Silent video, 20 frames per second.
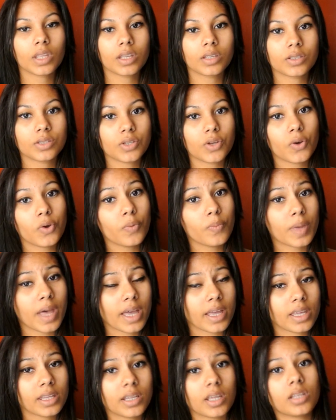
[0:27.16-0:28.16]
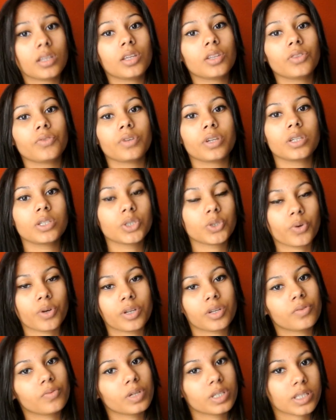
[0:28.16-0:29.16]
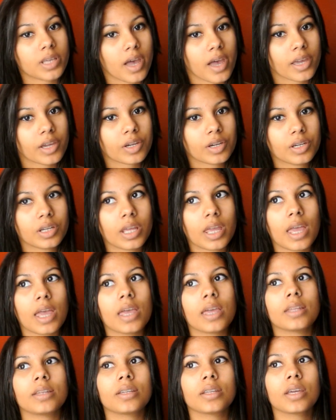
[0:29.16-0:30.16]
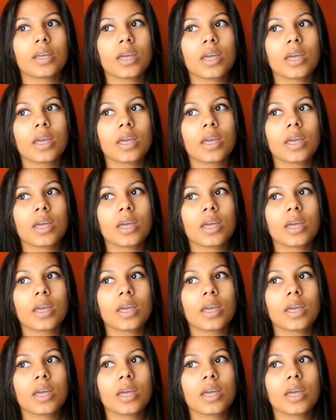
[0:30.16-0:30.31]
So back in '93, Jordan retired, and